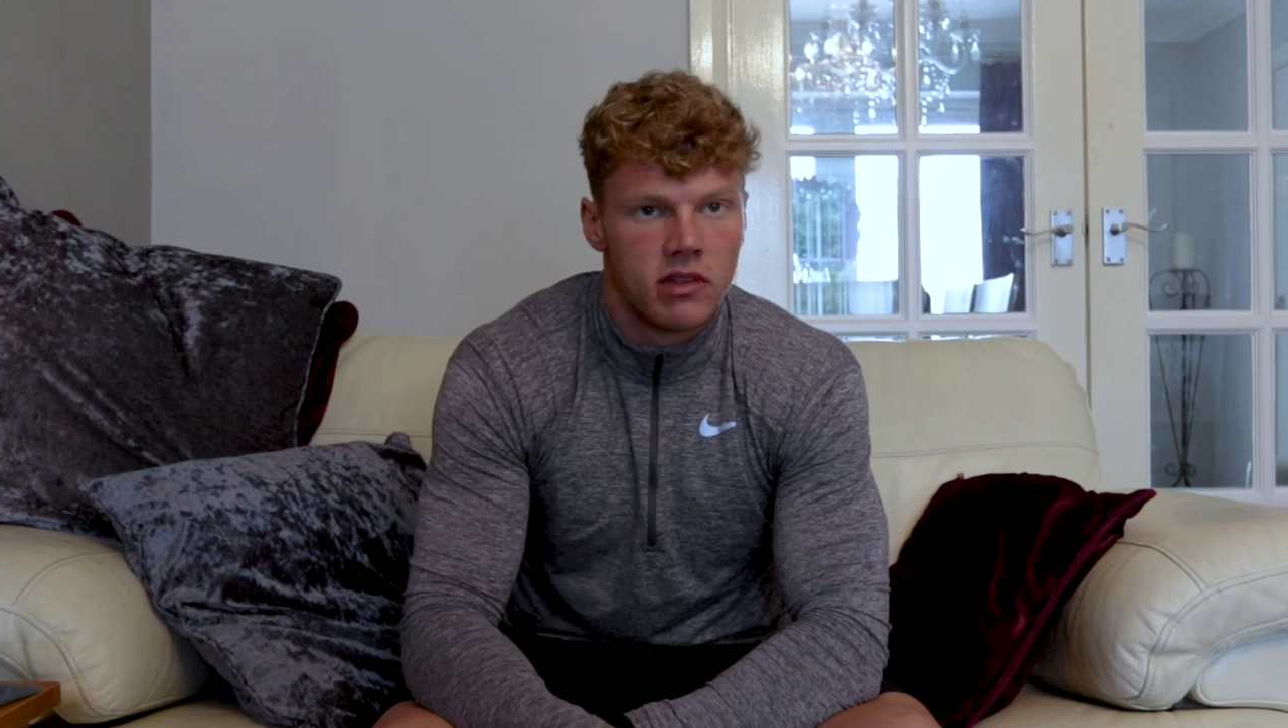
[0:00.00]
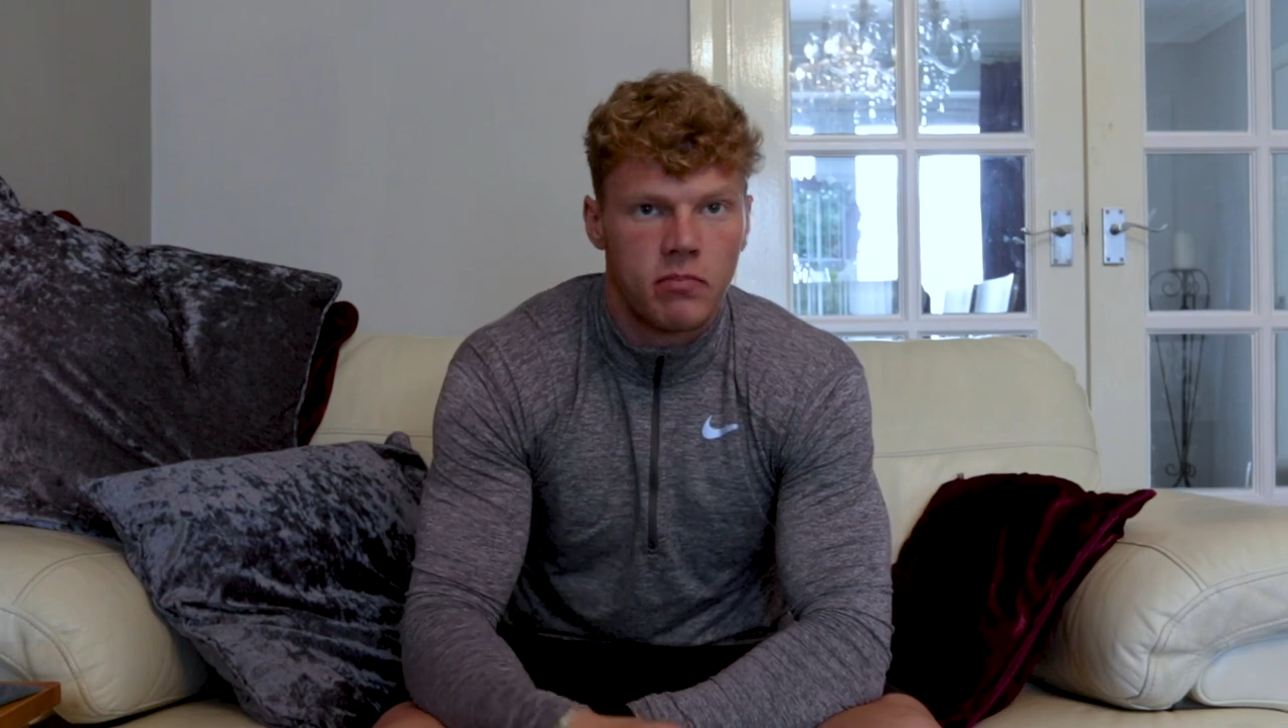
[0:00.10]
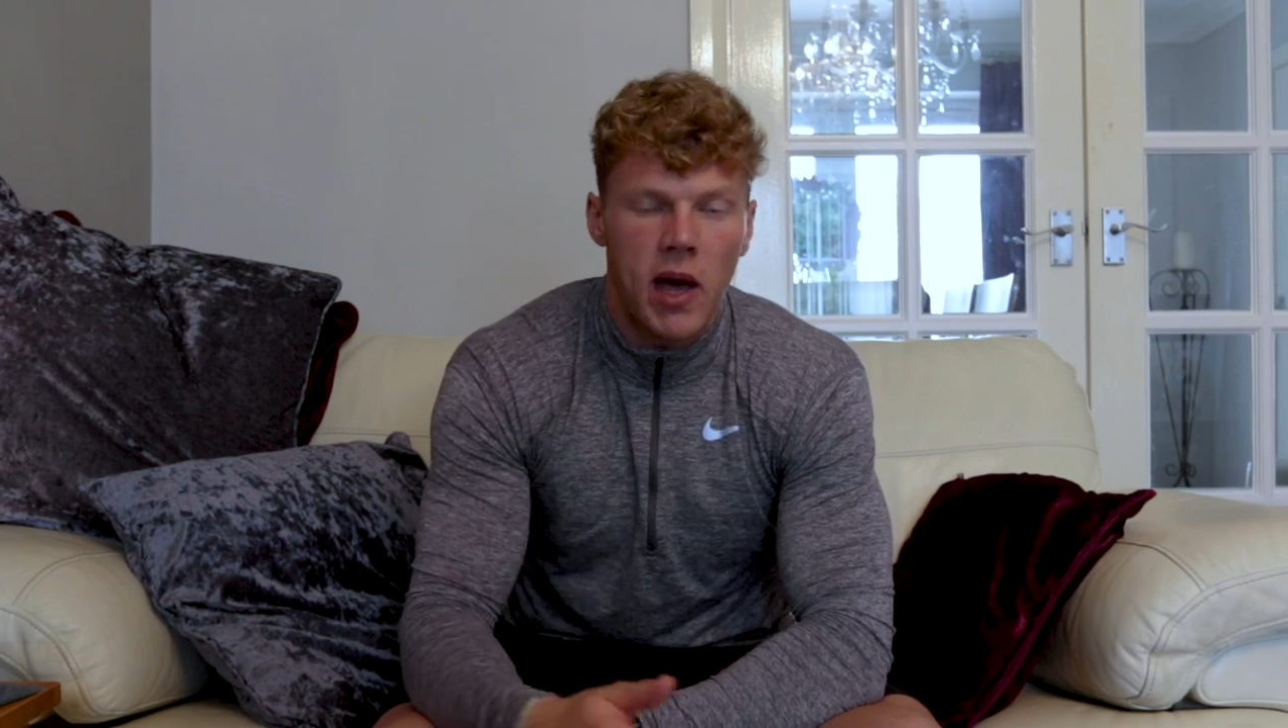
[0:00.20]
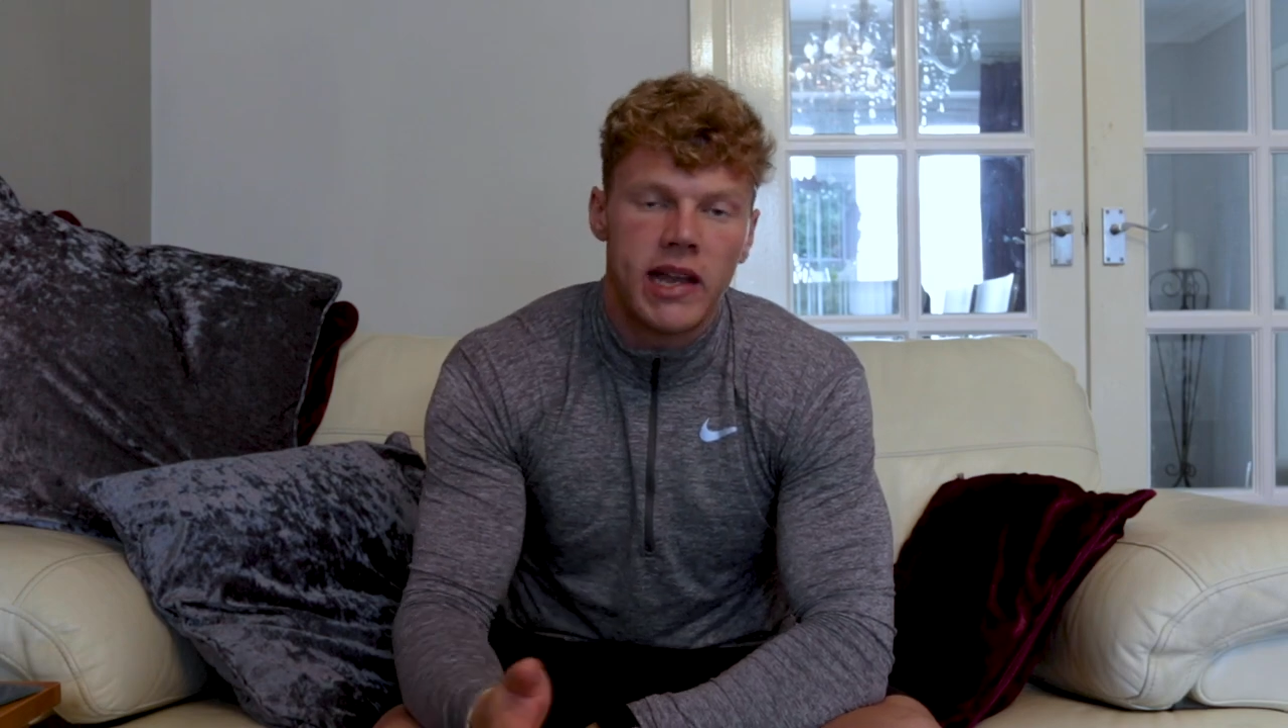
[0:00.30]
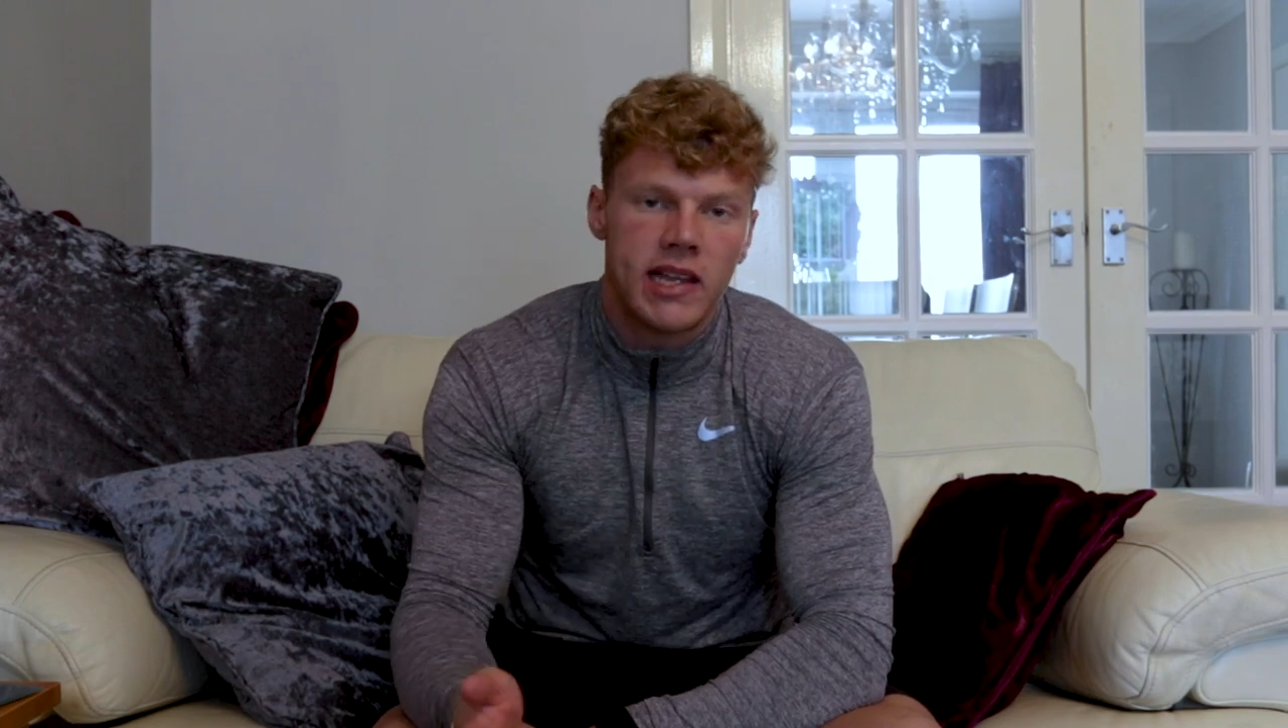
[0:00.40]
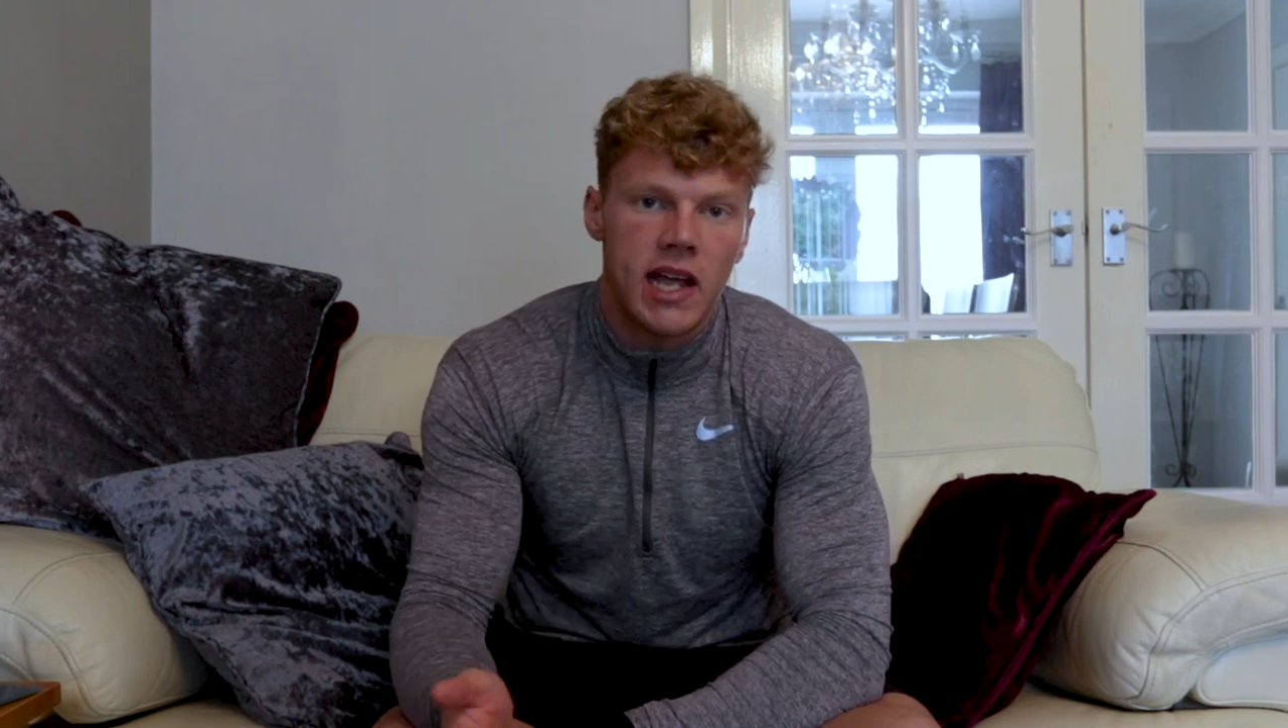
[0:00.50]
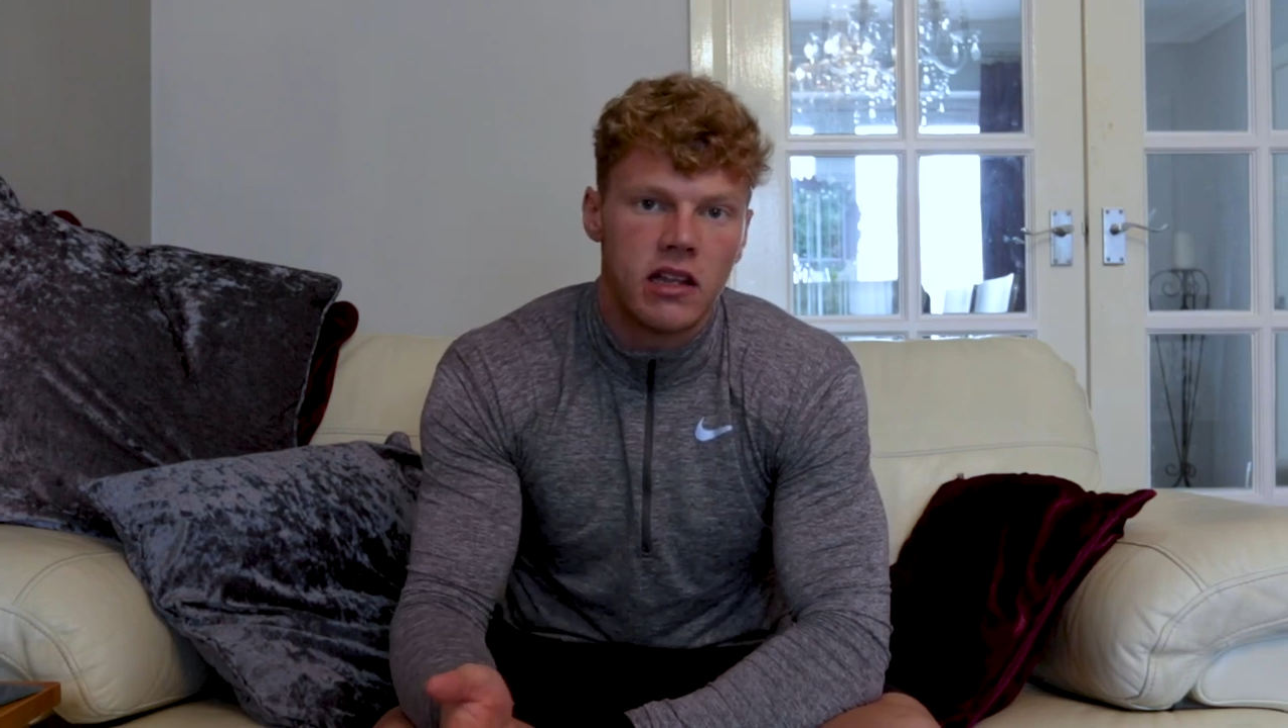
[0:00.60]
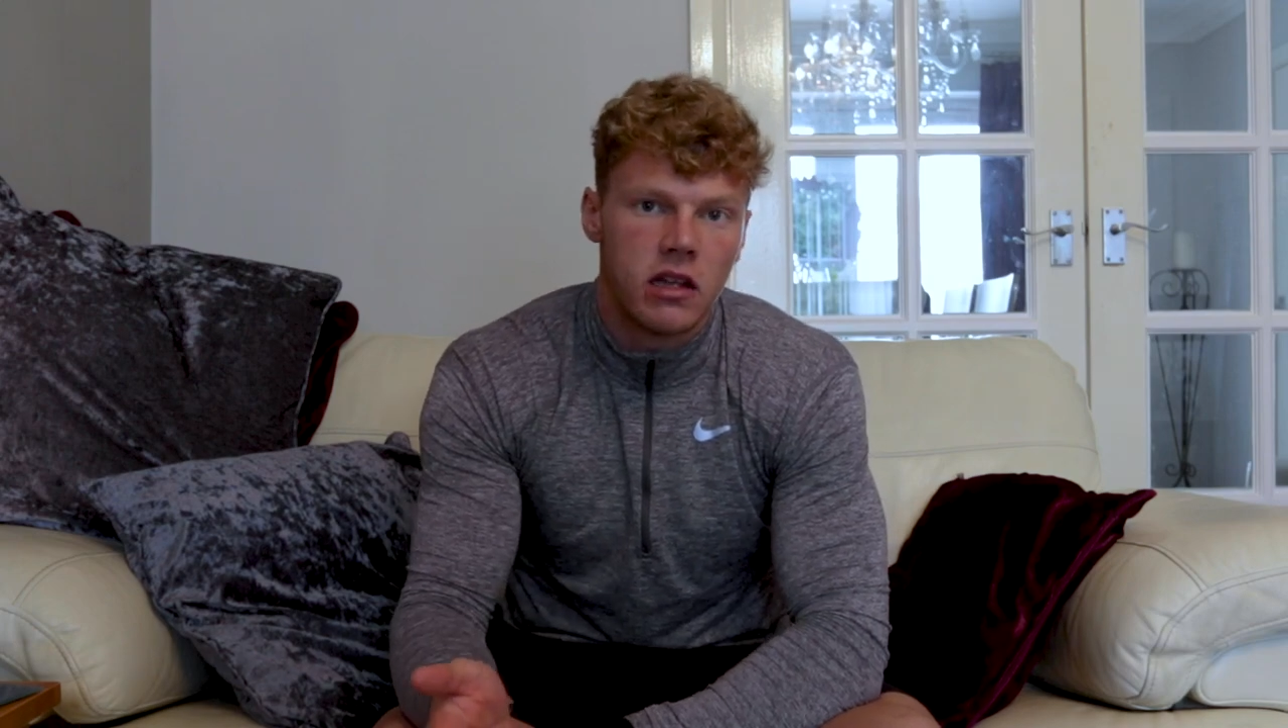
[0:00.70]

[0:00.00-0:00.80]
better day